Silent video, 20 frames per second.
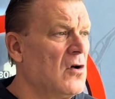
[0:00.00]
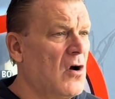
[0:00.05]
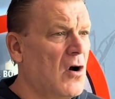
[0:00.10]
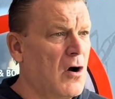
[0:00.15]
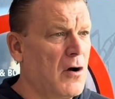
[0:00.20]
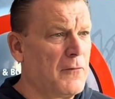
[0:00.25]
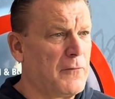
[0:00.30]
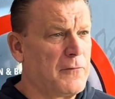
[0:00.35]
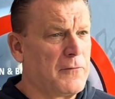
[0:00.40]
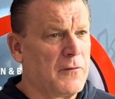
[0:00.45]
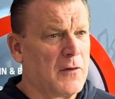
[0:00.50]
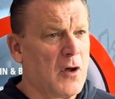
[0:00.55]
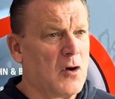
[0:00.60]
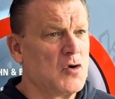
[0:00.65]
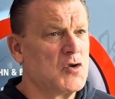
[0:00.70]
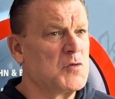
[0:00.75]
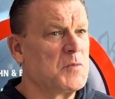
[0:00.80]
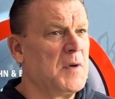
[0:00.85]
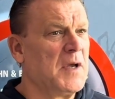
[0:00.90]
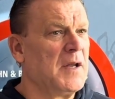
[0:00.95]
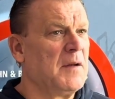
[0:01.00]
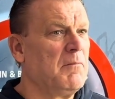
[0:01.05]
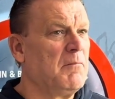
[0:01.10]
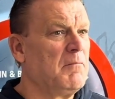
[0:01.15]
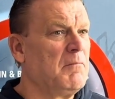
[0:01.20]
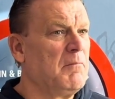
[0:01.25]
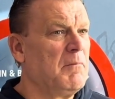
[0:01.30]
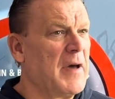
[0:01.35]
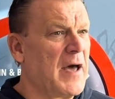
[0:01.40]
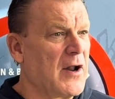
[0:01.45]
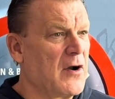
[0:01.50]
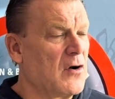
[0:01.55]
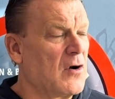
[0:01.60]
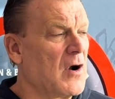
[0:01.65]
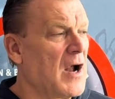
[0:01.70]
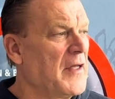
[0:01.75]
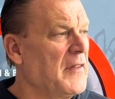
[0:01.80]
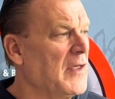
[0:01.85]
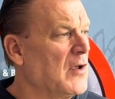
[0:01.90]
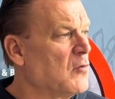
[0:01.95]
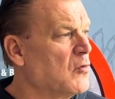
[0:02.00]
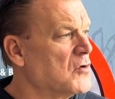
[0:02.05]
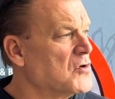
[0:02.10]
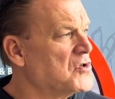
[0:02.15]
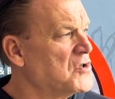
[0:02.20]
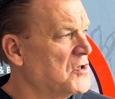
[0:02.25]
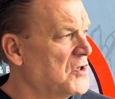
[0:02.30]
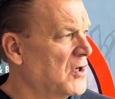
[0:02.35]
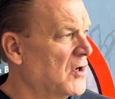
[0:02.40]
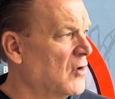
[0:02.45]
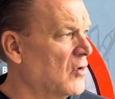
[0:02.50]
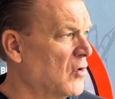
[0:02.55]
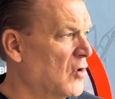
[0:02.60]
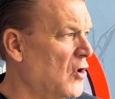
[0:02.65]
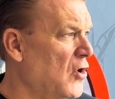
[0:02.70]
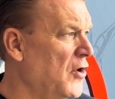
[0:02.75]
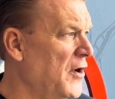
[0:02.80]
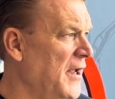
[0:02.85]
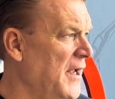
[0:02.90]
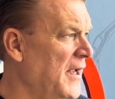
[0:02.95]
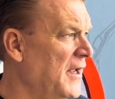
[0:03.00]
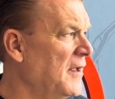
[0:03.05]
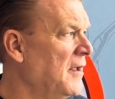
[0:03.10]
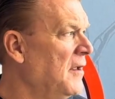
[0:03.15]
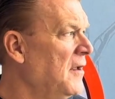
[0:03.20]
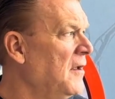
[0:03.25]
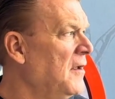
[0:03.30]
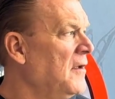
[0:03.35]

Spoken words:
Our flow's being better. I think we're still learning.